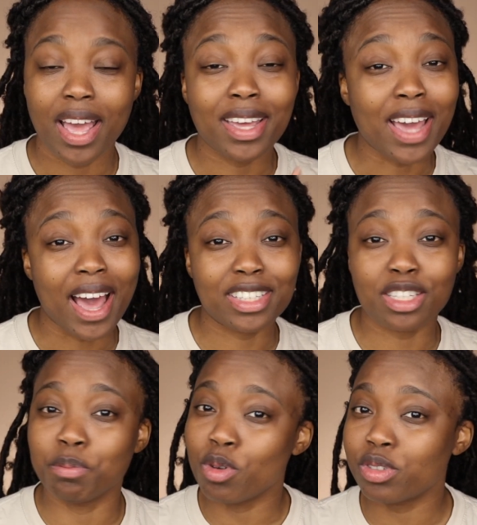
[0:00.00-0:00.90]

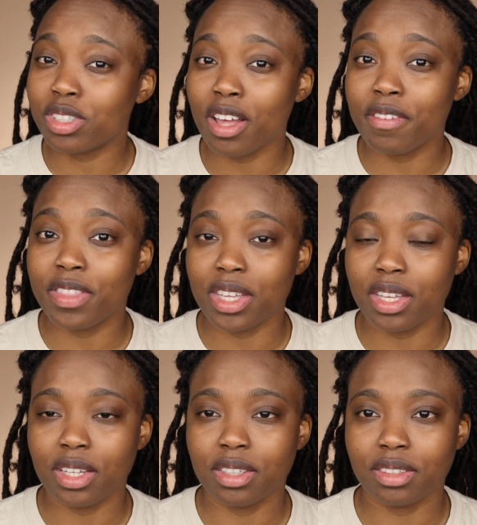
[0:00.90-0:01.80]
Guys, most of
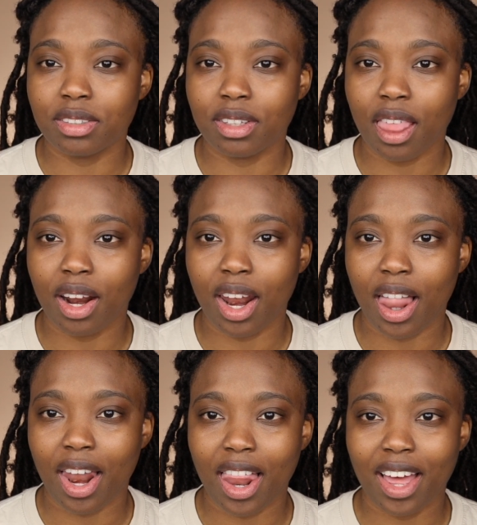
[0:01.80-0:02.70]
the
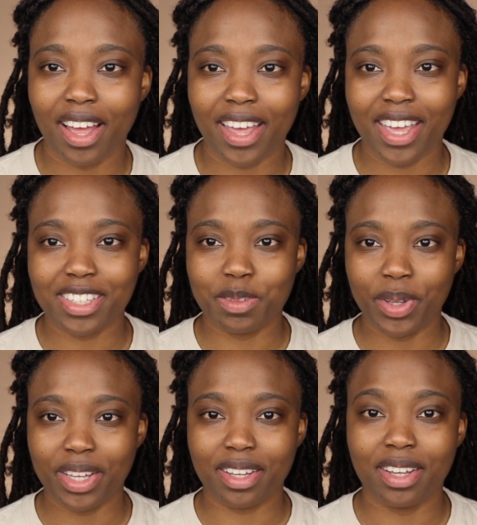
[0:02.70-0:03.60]
I can't
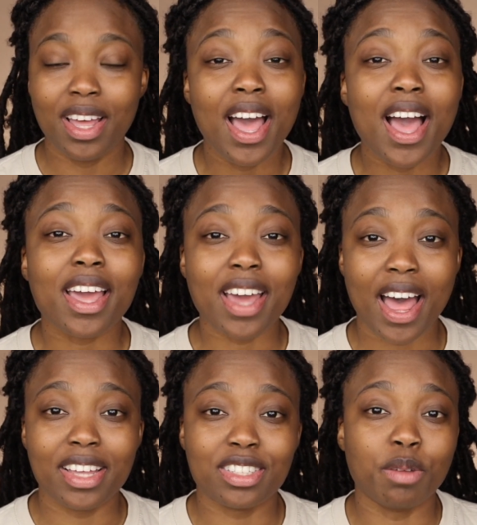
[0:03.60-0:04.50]
speak.
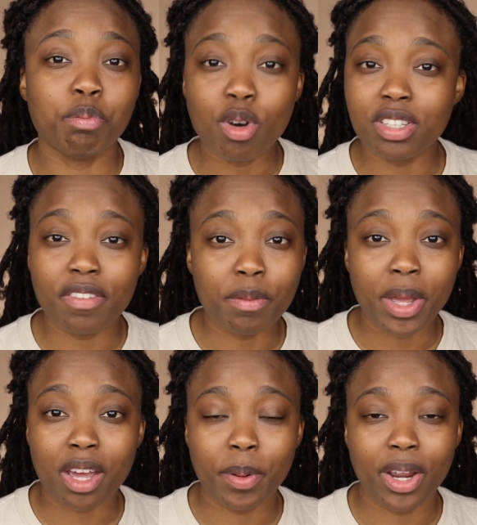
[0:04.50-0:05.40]
Guys, most of the
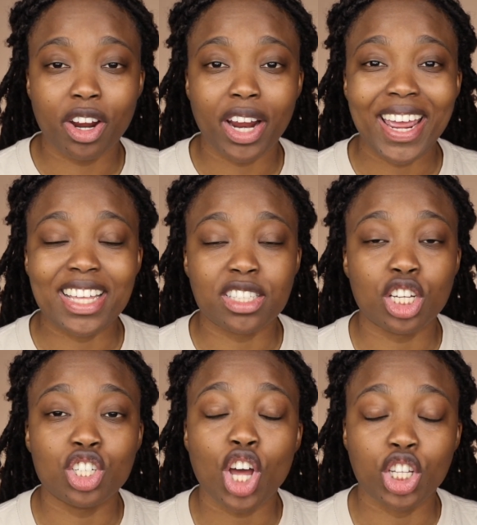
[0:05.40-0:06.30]
makeup here is
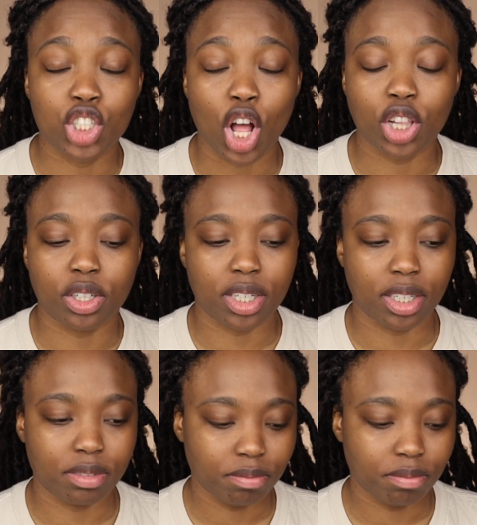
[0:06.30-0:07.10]
$1, okay?